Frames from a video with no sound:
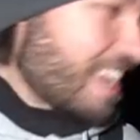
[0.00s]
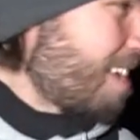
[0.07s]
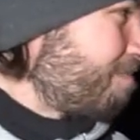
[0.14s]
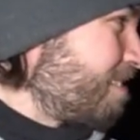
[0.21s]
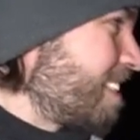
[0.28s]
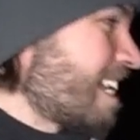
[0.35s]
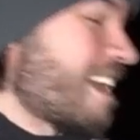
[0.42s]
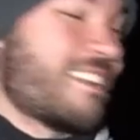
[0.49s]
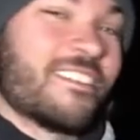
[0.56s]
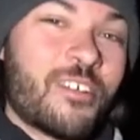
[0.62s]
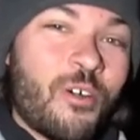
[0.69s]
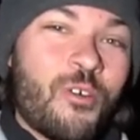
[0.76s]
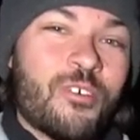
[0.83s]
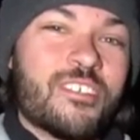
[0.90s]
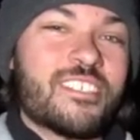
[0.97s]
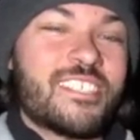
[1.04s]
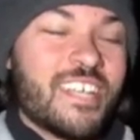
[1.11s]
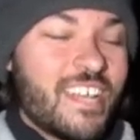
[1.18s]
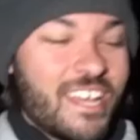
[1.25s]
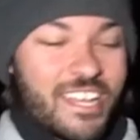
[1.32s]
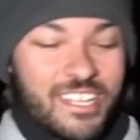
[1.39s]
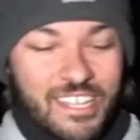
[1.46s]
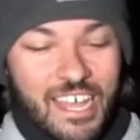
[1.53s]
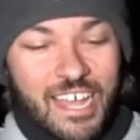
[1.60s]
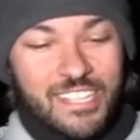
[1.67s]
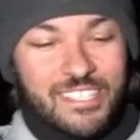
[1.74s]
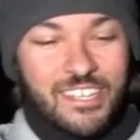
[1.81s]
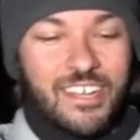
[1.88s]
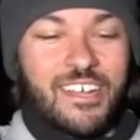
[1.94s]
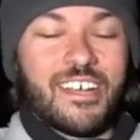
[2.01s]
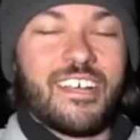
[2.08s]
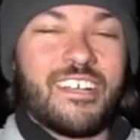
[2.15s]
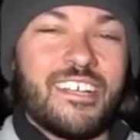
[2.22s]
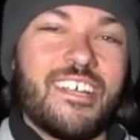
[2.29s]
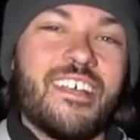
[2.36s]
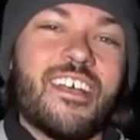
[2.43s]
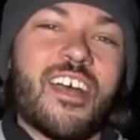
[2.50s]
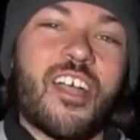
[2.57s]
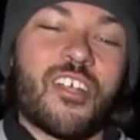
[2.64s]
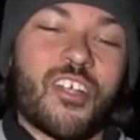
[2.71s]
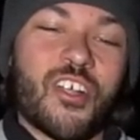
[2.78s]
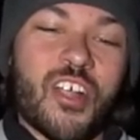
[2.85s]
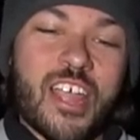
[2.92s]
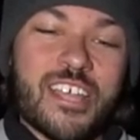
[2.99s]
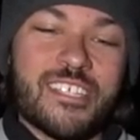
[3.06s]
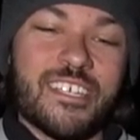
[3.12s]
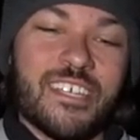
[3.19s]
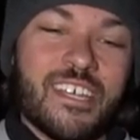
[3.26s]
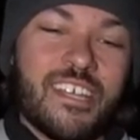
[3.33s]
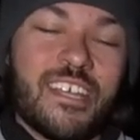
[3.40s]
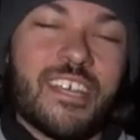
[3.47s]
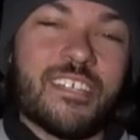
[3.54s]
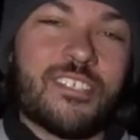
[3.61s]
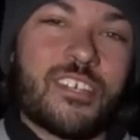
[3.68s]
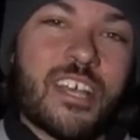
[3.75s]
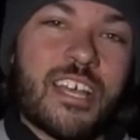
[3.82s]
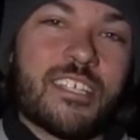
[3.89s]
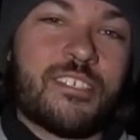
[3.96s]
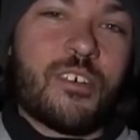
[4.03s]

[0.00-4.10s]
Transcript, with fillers: I'm setting goals that uh, are crazy as you guys